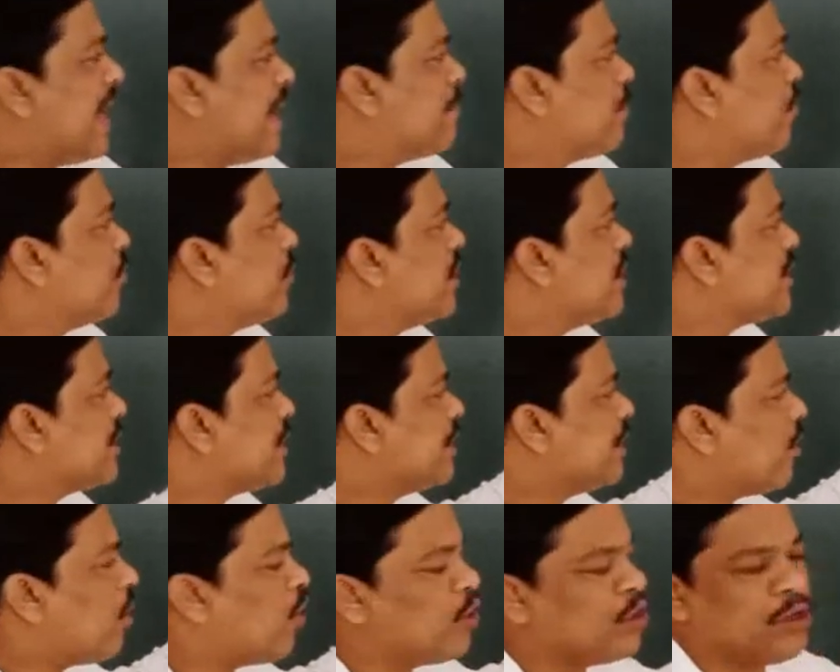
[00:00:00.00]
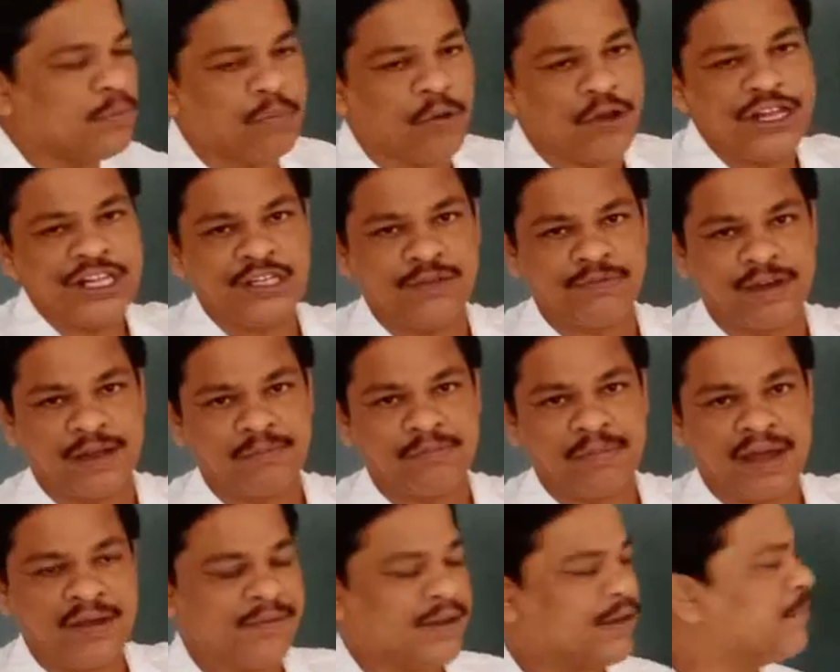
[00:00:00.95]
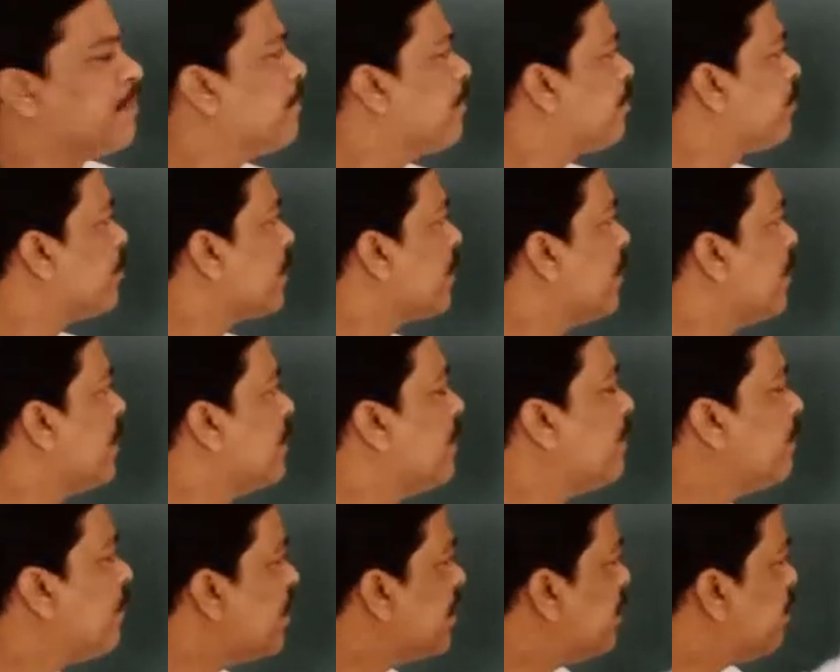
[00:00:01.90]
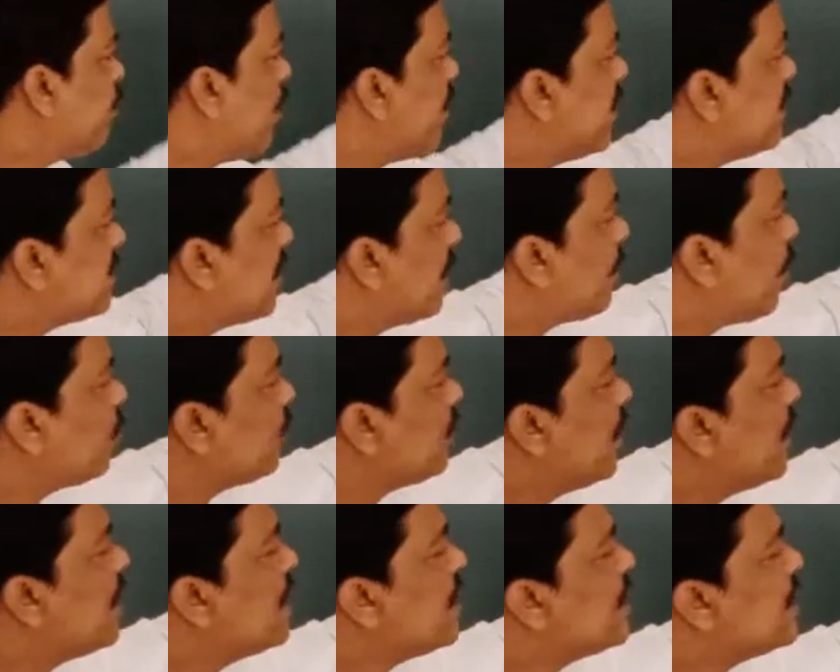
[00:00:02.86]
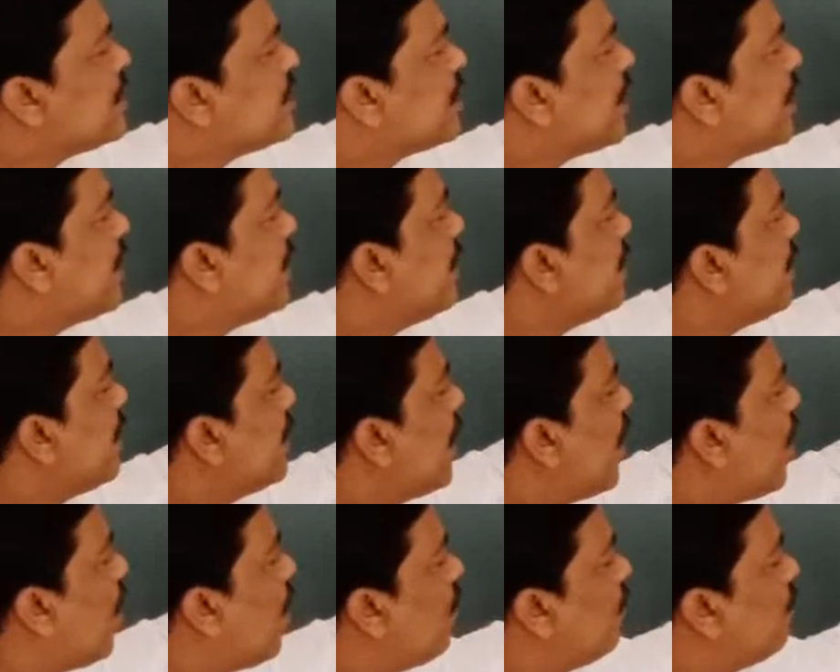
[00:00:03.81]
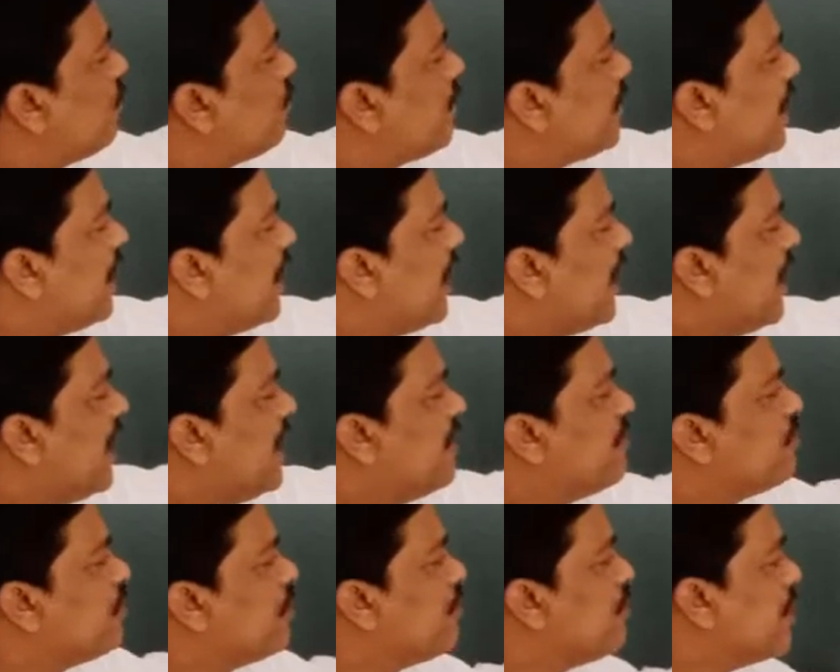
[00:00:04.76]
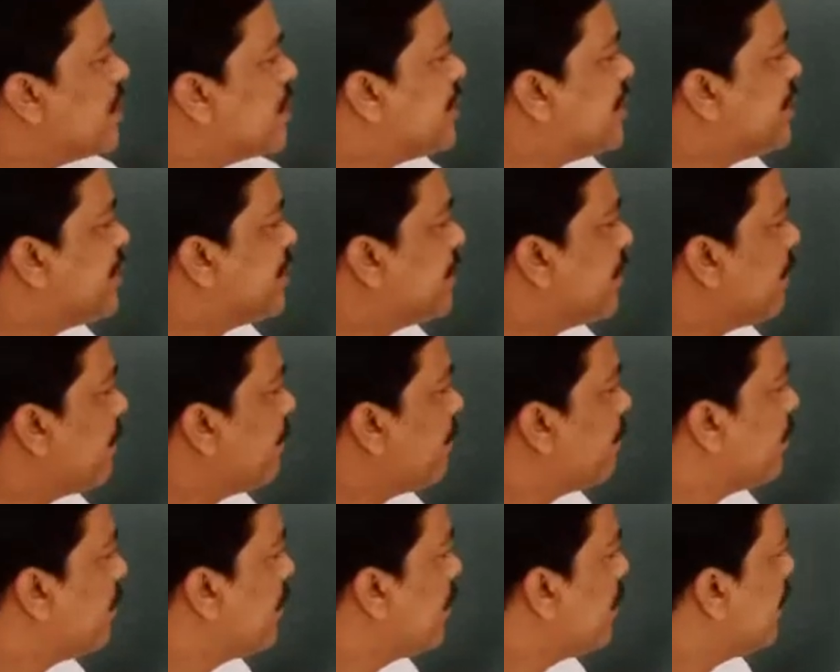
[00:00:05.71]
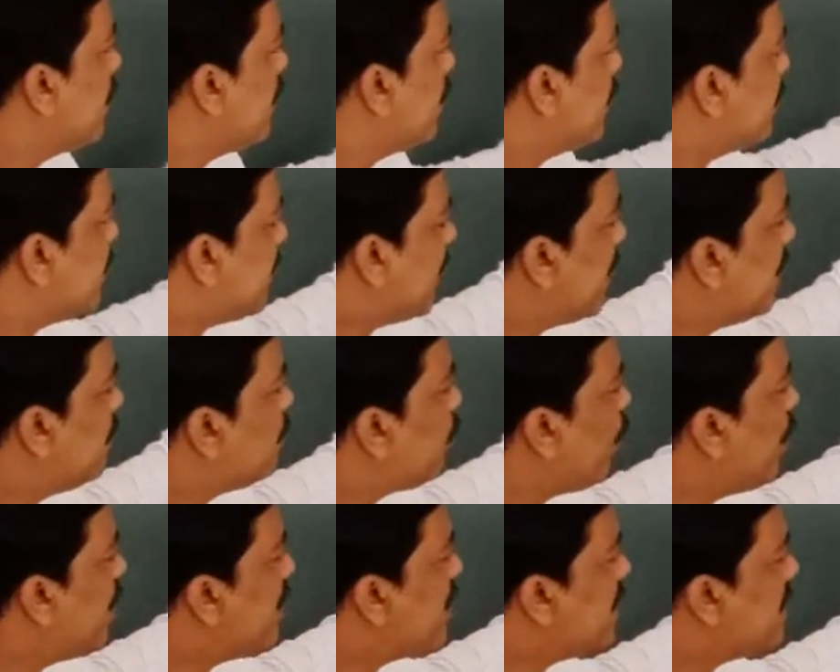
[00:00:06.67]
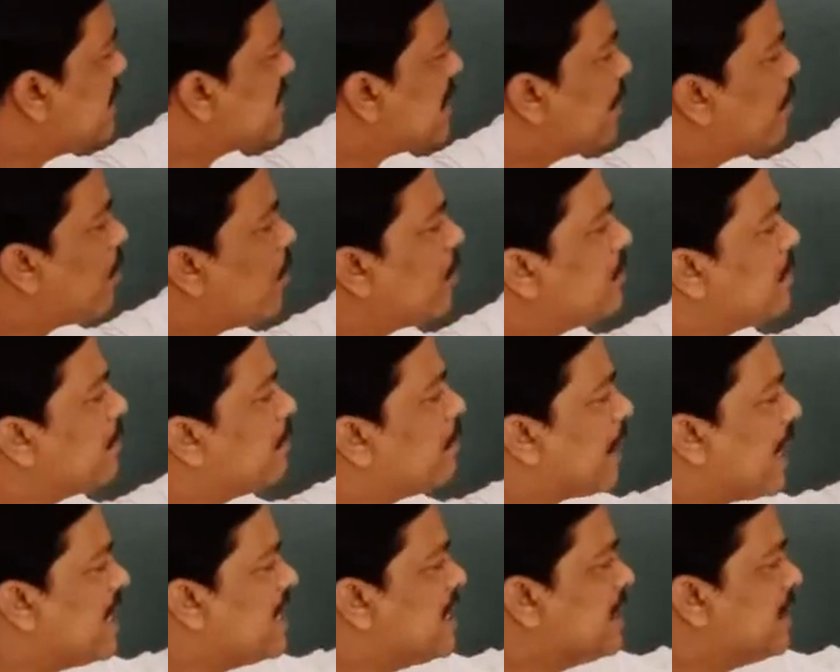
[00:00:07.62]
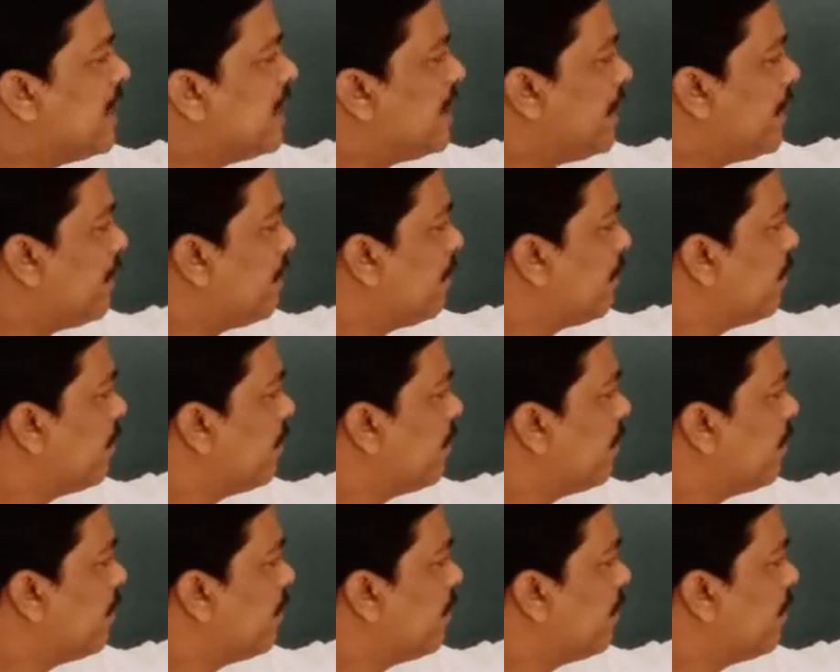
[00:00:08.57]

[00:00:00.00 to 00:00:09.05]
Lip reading: I am going to discuss all the points one by one. The first point is about study of individual units. Second point is about the price theory.